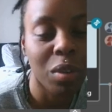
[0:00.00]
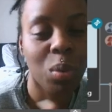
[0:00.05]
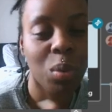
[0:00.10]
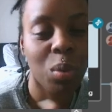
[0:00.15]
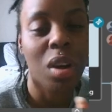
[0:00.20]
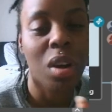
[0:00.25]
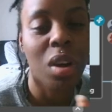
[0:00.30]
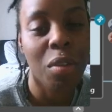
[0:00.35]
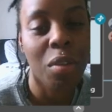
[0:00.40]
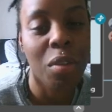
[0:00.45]

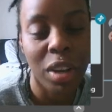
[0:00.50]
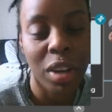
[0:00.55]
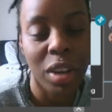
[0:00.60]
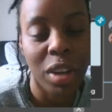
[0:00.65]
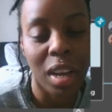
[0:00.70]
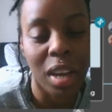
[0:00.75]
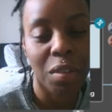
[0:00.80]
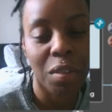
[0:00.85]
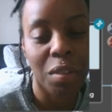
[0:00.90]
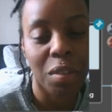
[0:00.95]
with all the
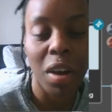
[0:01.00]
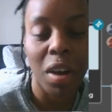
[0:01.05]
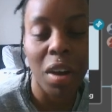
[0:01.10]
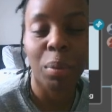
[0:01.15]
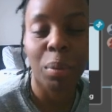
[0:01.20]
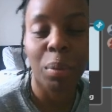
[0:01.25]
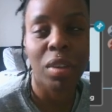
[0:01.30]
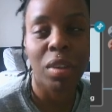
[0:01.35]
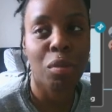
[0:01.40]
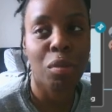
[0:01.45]
Arthur Reeds that
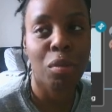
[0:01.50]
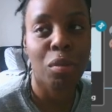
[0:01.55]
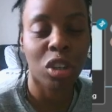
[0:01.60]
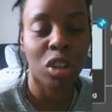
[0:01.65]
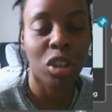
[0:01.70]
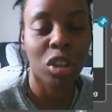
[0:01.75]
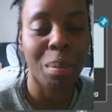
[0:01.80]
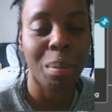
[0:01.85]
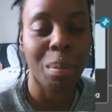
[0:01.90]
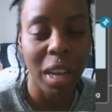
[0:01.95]
I could find
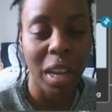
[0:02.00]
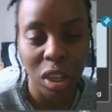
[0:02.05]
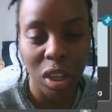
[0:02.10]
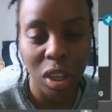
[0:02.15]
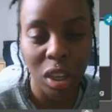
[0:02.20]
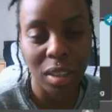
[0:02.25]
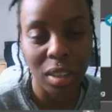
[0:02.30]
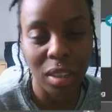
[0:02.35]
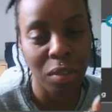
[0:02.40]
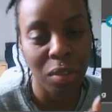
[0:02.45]
with the information
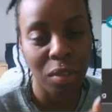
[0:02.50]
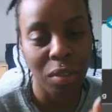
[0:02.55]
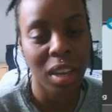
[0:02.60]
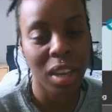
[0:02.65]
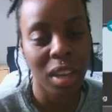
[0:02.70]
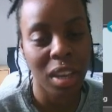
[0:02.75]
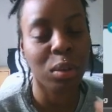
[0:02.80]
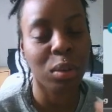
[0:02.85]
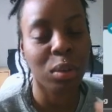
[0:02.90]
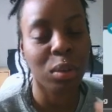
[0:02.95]
that matches
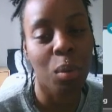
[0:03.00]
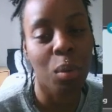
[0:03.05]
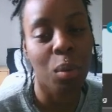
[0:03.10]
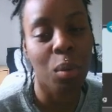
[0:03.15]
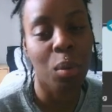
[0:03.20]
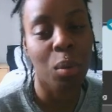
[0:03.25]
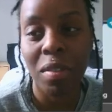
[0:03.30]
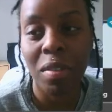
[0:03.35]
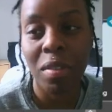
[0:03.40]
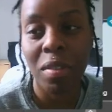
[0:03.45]
and see if it
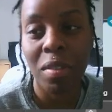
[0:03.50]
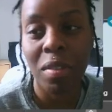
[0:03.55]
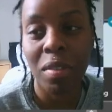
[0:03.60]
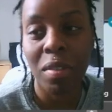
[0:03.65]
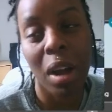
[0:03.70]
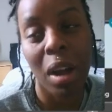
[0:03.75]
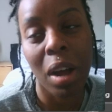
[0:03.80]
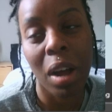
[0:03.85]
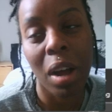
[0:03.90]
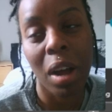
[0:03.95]
connects with
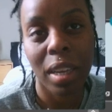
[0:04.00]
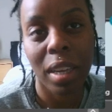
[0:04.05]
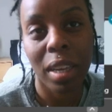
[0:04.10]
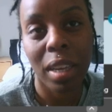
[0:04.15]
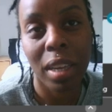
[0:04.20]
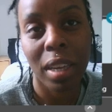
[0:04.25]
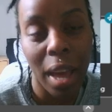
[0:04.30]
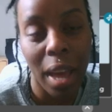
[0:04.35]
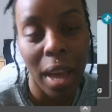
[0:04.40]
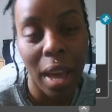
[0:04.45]
anyone, but I haven't
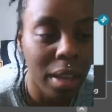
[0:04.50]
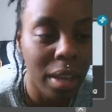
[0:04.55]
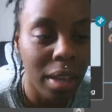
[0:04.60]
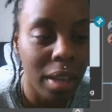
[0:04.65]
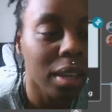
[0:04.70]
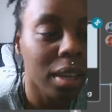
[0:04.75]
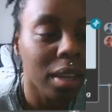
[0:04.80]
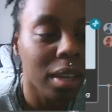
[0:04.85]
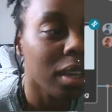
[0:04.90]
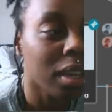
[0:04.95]
found that
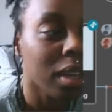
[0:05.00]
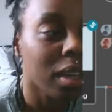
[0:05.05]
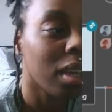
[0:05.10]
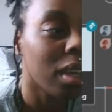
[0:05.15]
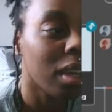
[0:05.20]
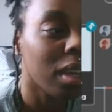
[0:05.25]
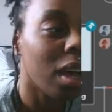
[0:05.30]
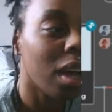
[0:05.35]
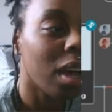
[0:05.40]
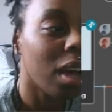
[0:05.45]
yet.
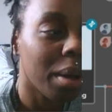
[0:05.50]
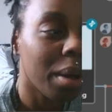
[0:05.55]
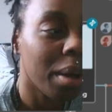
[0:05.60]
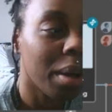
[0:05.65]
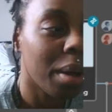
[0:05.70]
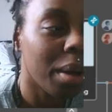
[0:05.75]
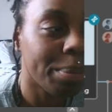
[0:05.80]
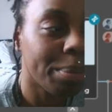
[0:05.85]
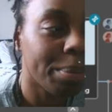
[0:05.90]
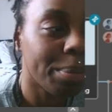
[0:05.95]

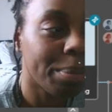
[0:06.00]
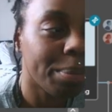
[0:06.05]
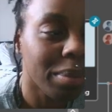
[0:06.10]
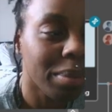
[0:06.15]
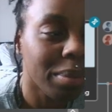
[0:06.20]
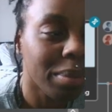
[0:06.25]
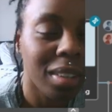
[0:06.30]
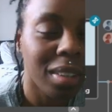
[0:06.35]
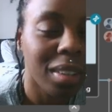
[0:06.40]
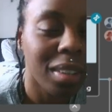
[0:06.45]

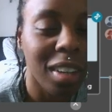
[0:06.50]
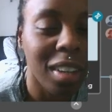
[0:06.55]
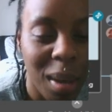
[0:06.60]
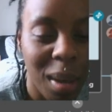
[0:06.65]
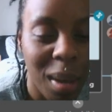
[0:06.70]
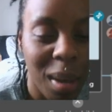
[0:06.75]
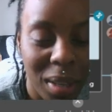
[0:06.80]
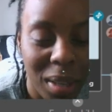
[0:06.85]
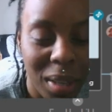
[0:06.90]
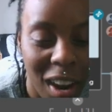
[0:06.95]
It
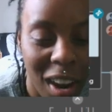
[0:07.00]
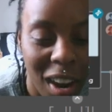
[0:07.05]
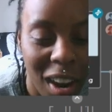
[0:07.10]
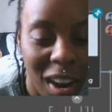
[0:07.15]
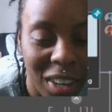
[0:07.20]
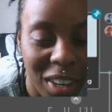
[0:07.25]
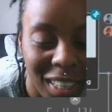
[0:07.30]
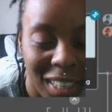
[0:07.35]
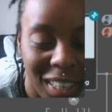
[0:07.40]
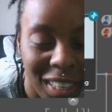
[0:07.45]
does get a
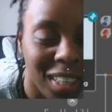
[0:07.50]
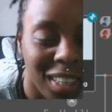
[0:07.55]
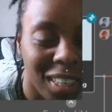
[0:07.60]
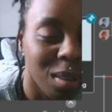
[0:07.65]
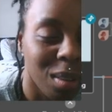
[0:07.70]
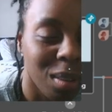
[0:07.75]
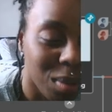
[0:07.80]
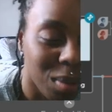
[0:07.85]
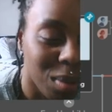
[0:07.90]
bit tiring and